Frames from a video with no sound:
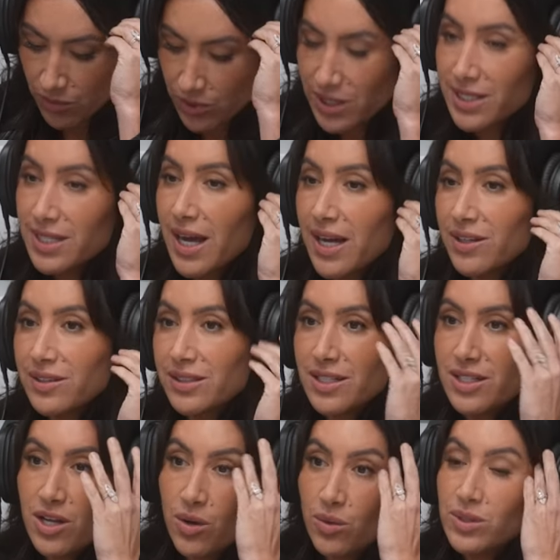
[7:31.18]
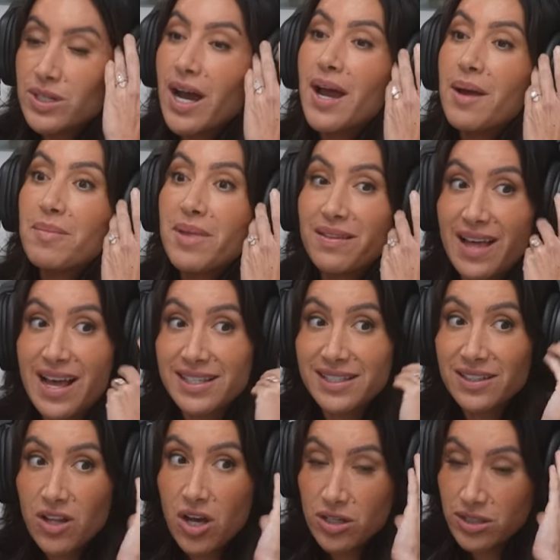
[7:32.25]
we're styles in no time that lasts
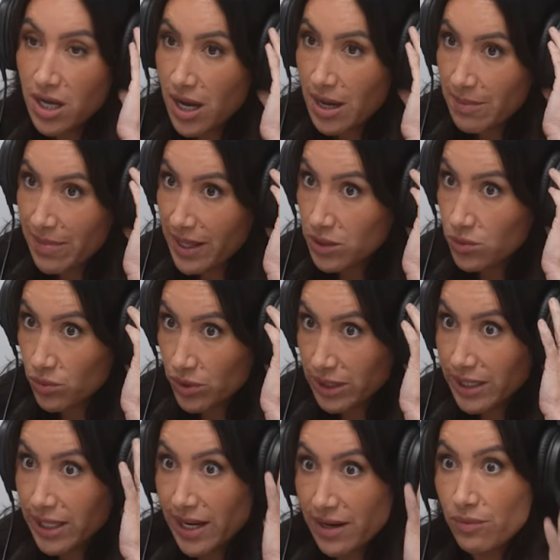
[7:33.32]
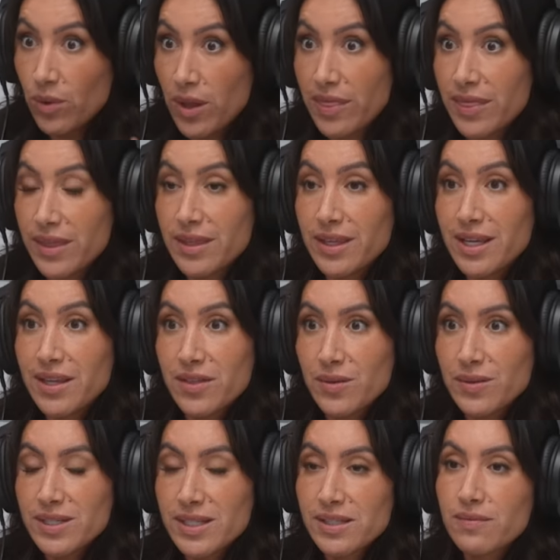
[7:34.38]
a long time, and that's really kind of what the
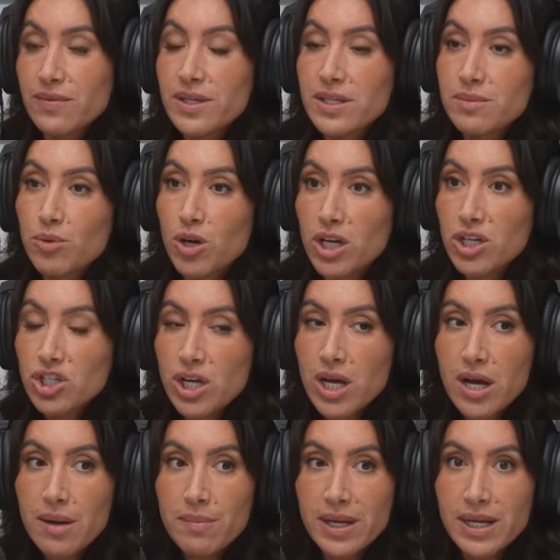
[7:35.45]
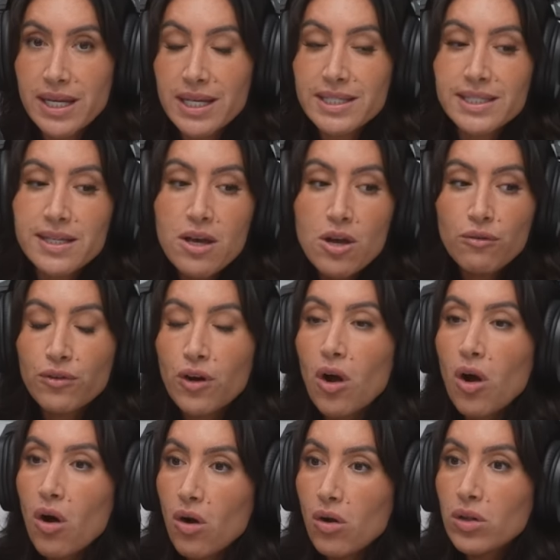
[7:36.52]
ethos is of this brush. Um, it's for
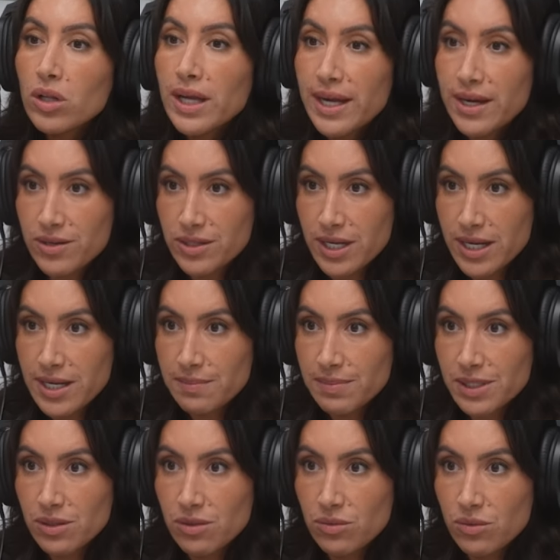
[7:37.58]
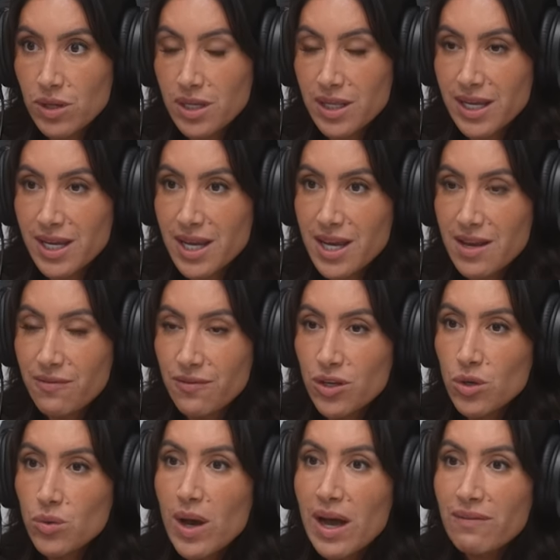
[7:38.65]
all hair types. So like if
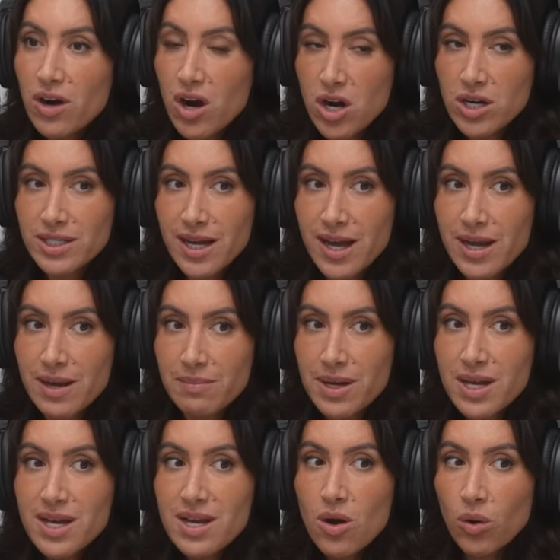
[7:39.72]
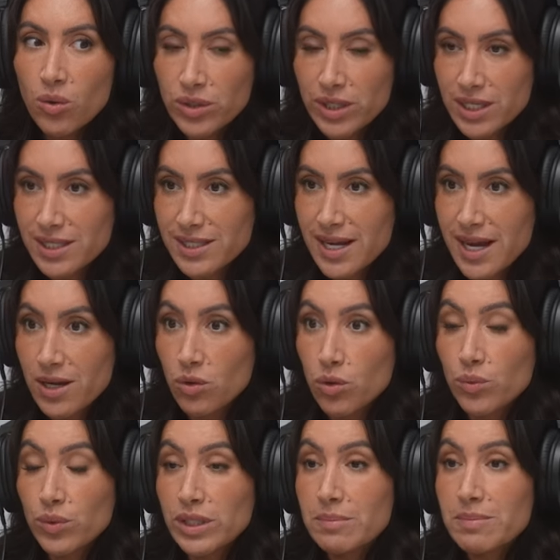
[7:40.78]
you have a hard time holding a style
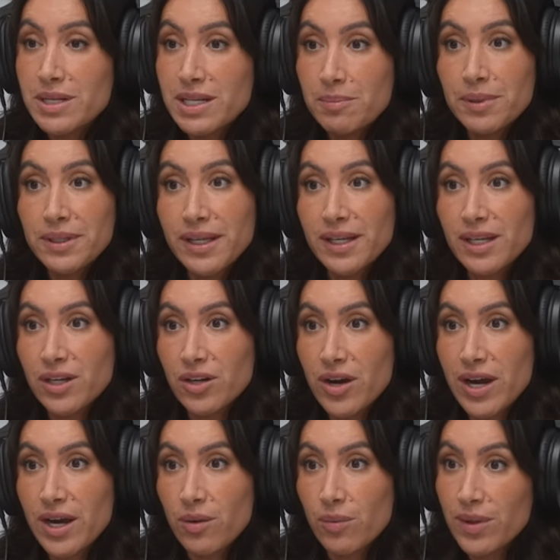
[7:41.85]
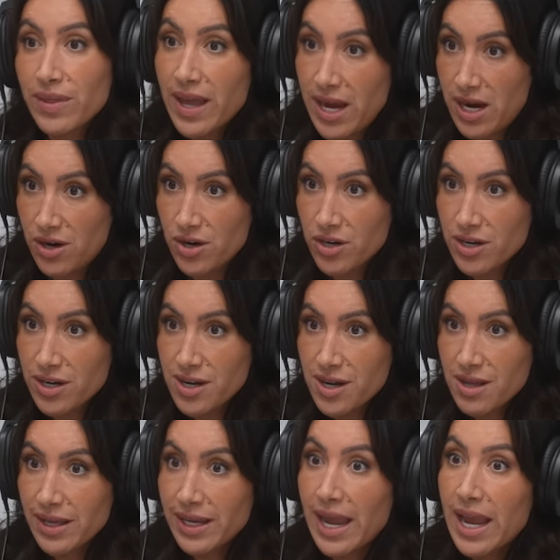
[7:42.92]
or really manipulating your hair with air.
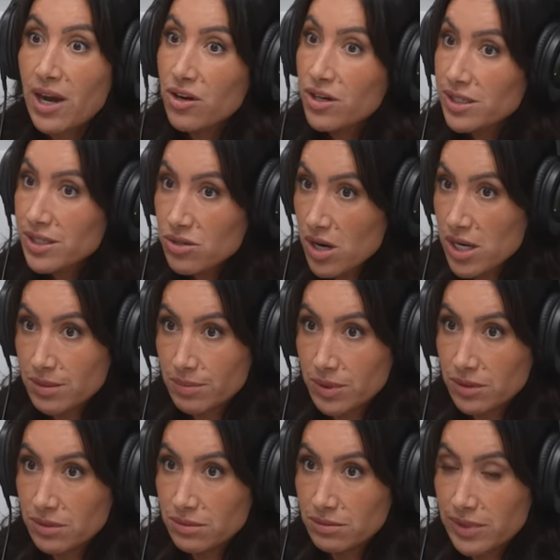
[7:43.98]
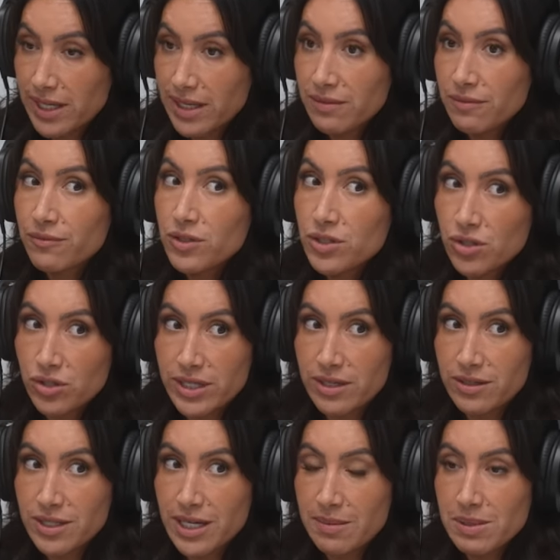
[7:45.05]
Right. Like air is incredible, right? For certain
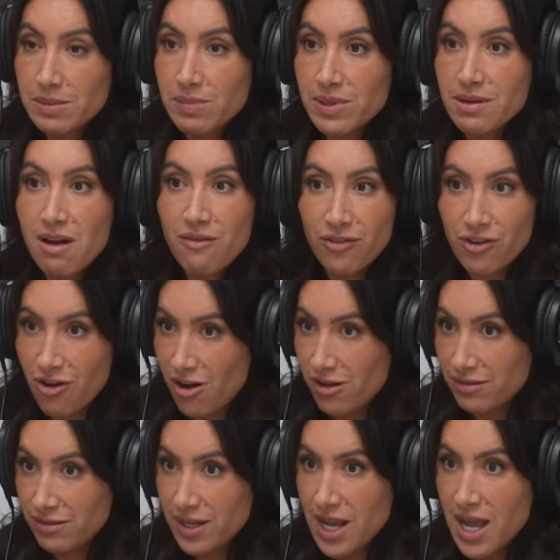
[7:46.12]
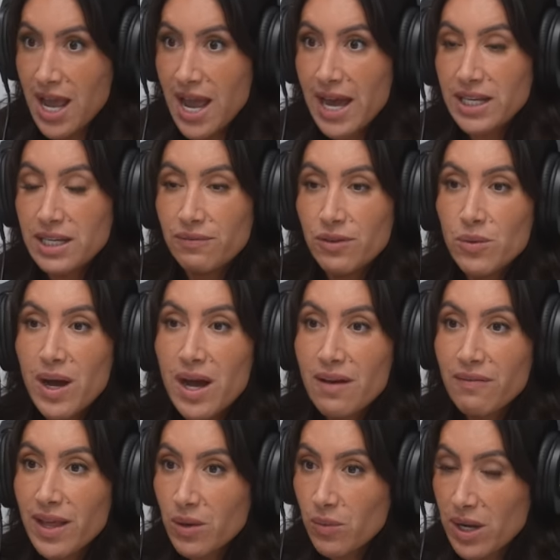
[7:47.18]
hair types, but mm-hmm. not for all. Mm-hmm. And if you
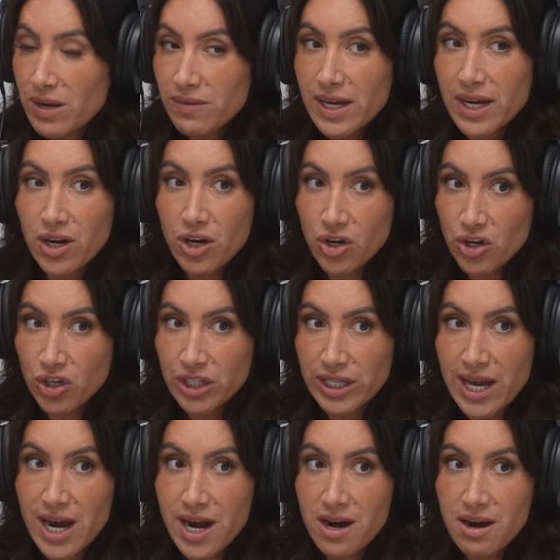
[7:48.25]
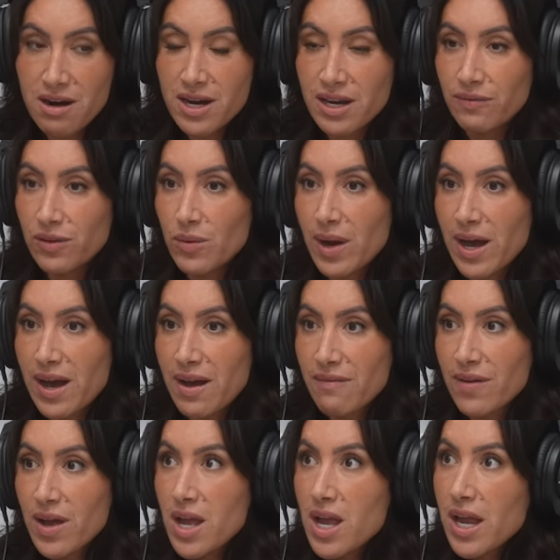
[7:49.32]
have like wavy hair, curly hair, if you
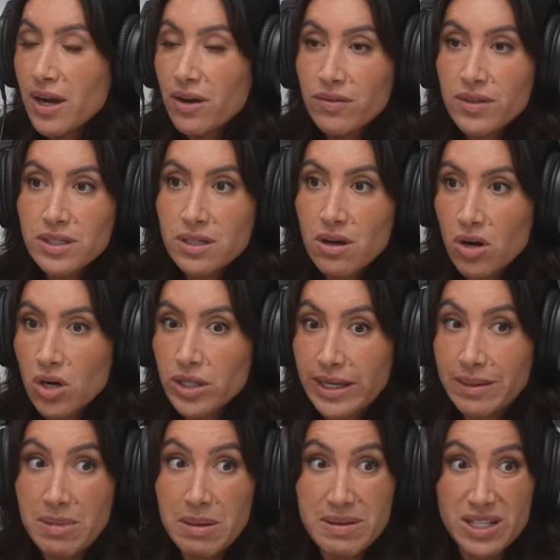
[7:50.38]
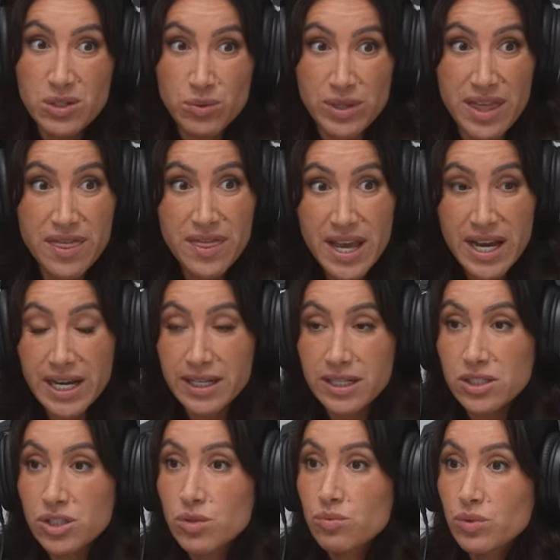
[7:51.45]
have hair that's hard, like maybe it's really thick and mm-hmm.
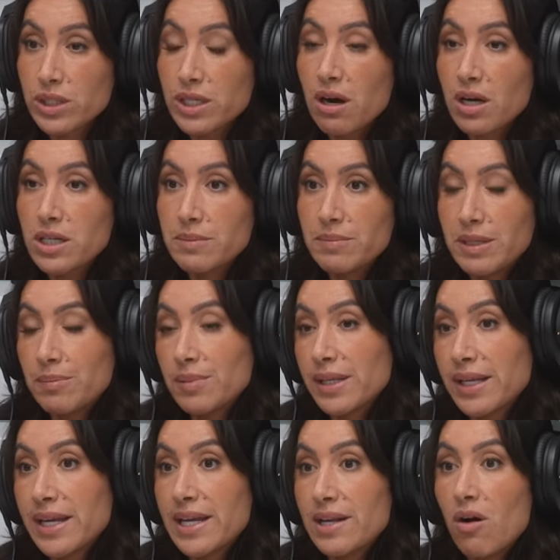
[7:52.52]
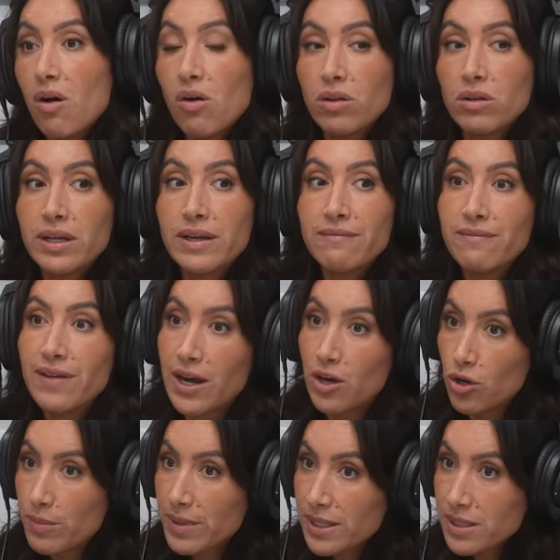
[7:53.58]
it's just mm. really hard to manipulate it in all
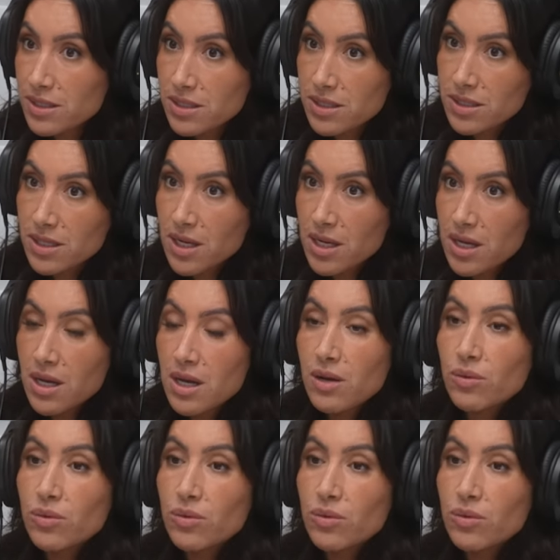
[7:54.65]
environments, mm-hmm.